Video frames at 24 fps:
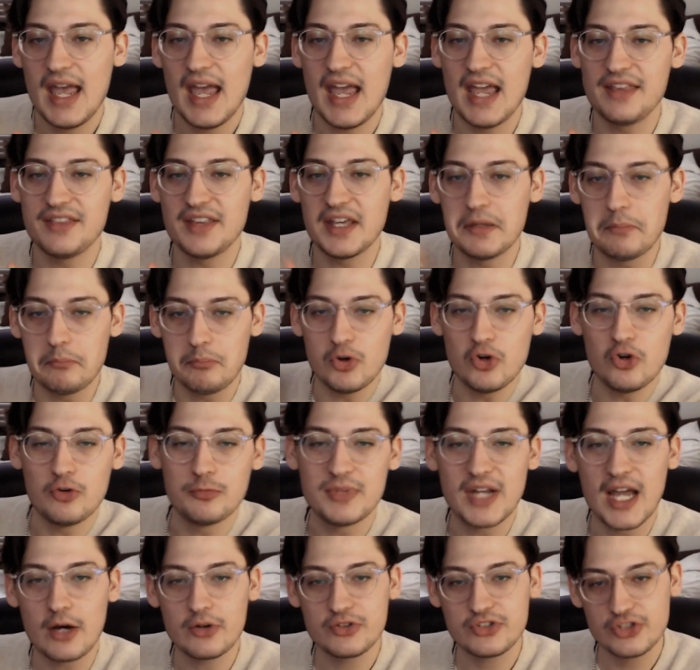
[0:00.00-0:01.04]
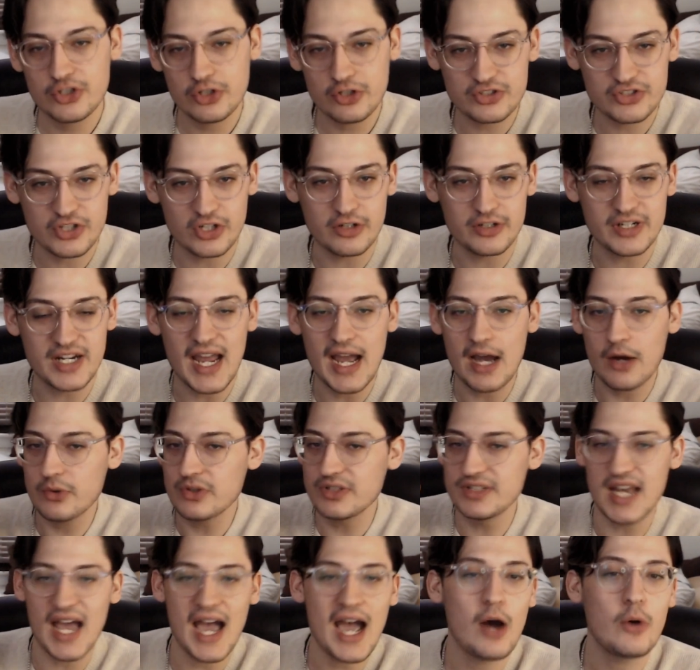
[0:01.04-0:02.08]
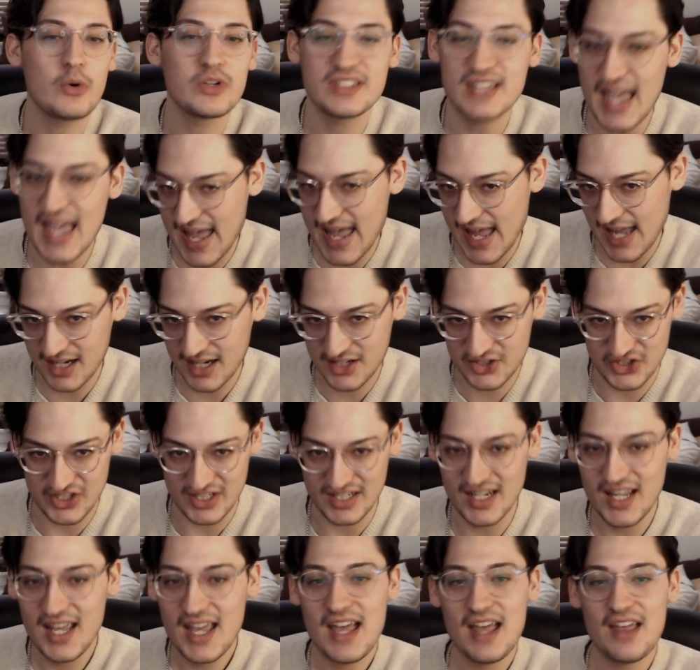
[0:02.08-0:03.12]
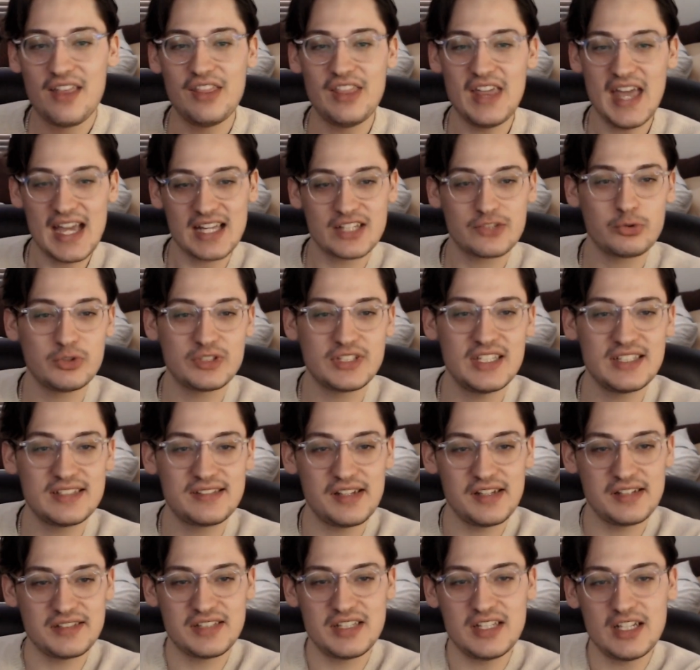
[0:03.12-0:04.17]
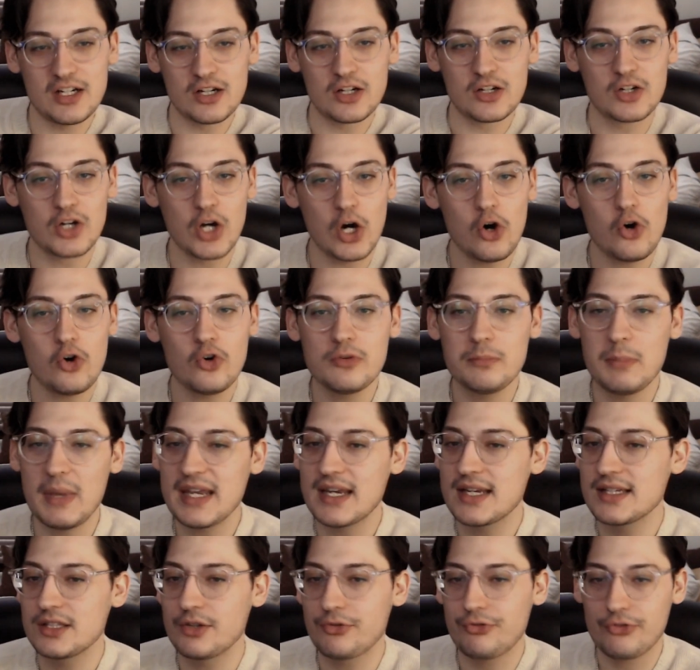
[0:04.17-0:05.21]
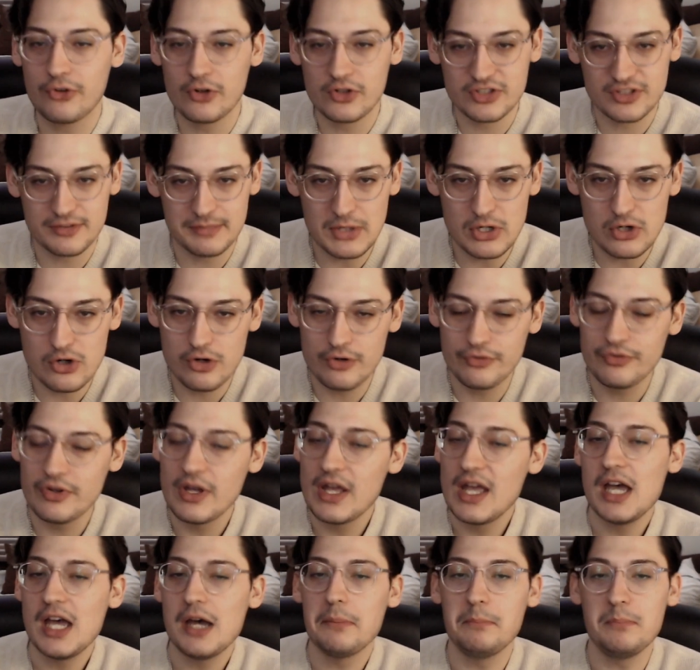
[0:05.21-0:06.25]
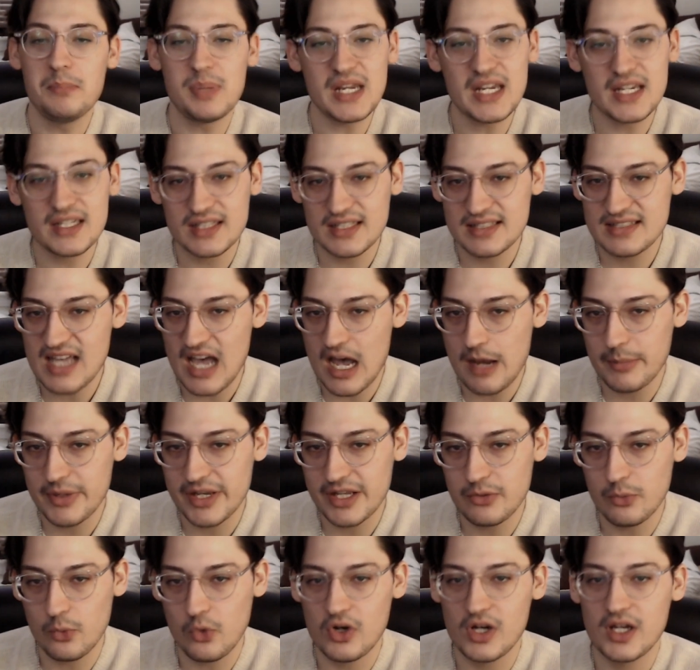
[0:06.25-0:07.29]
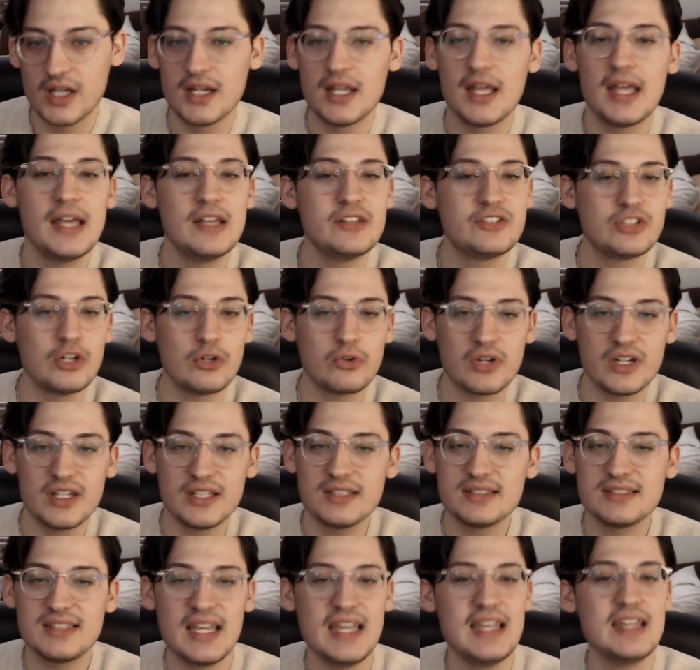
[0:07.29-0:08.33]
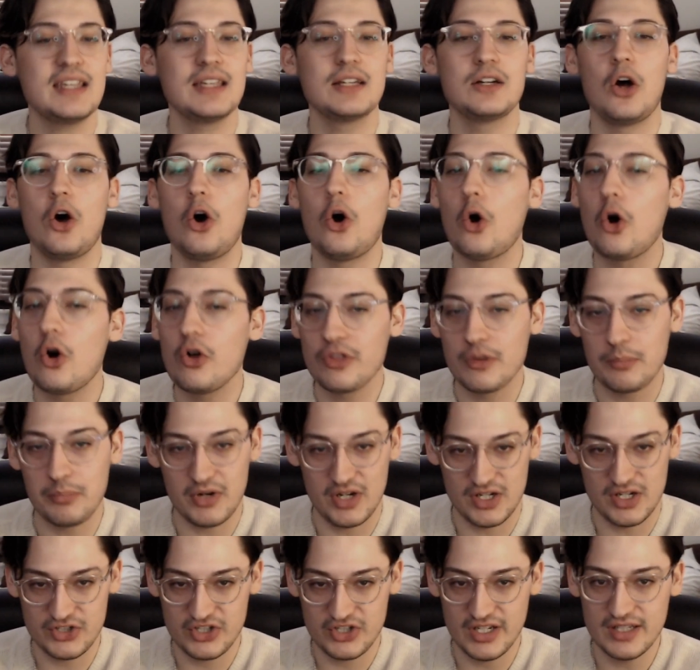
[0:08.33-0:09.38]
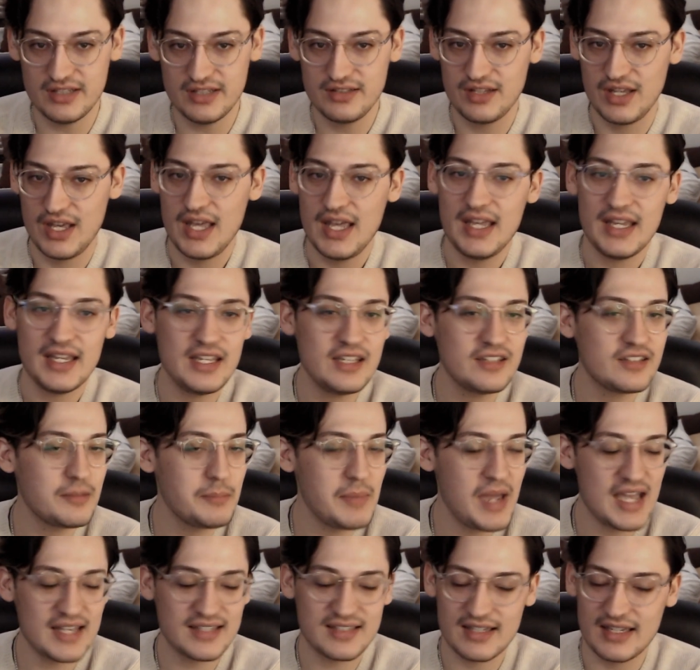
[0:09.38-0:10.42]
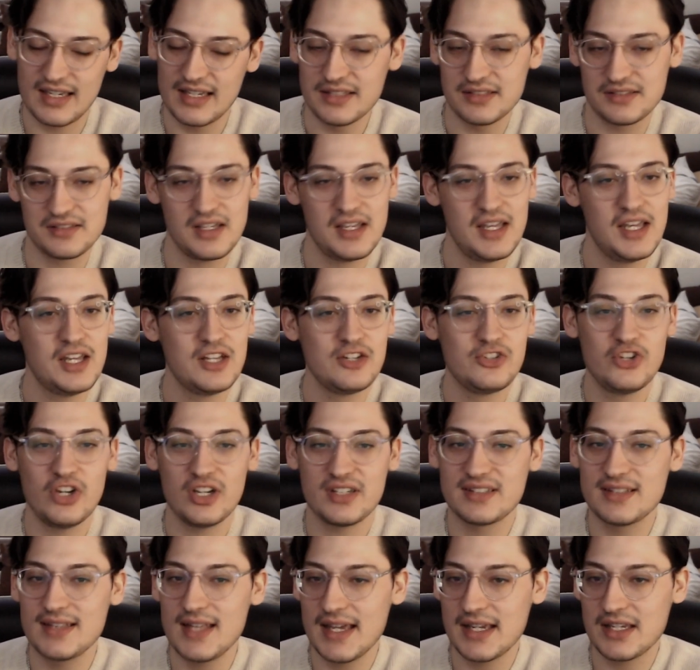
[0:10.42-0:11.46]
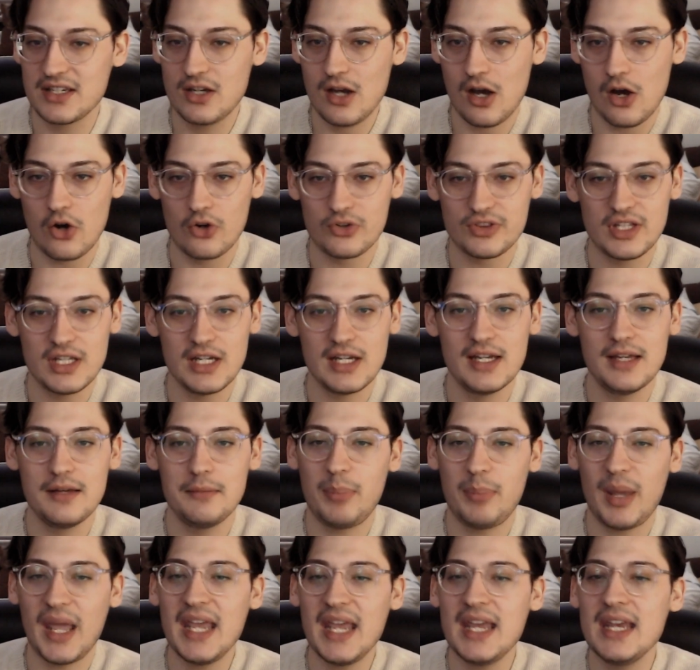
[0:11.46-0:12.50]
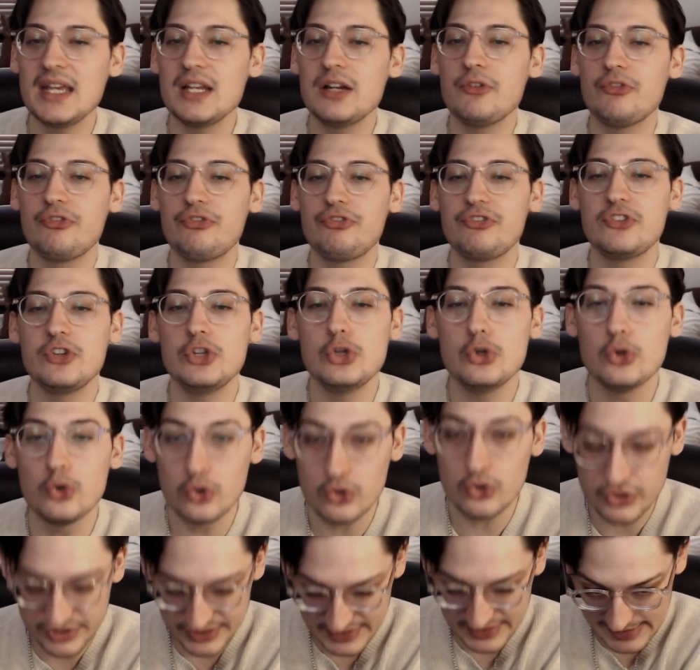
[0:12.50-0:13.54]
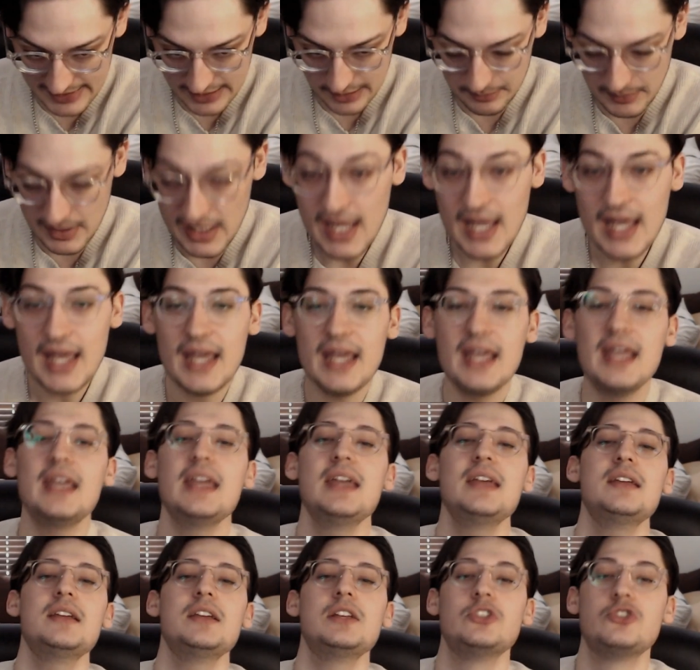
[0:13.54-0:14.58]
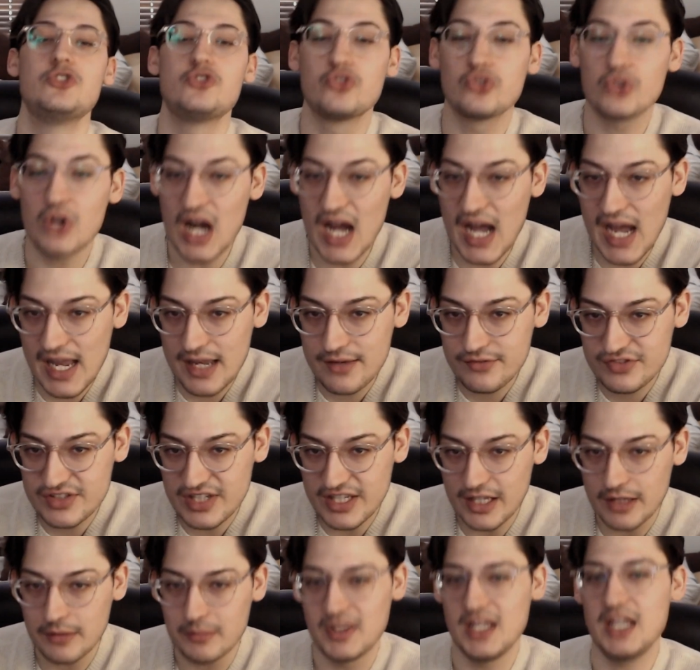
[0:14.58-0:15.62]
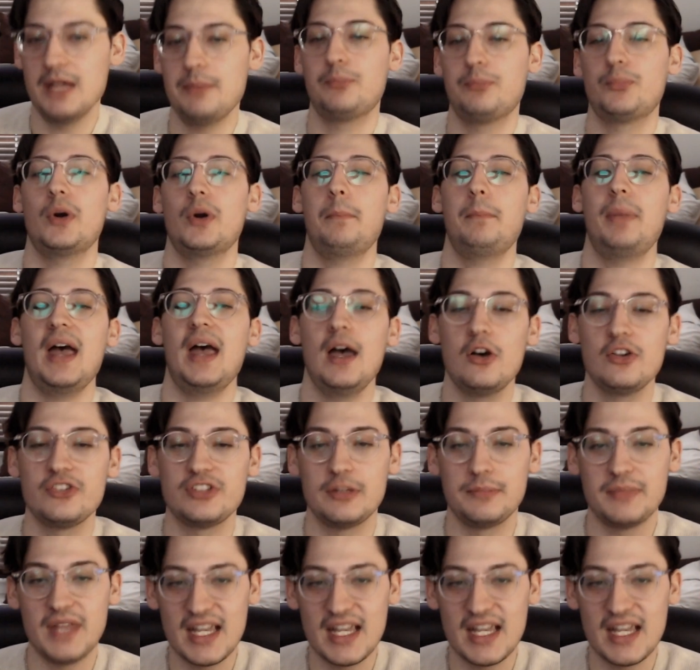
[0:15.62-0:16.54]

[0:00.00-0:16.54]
and then boom now it's your turn now now it's action that's what this is here Gon, making the first move being the dominant one hisoka taking all the punches he's a masochist just like Gon, the pain fuels him, it drives him, it propels him.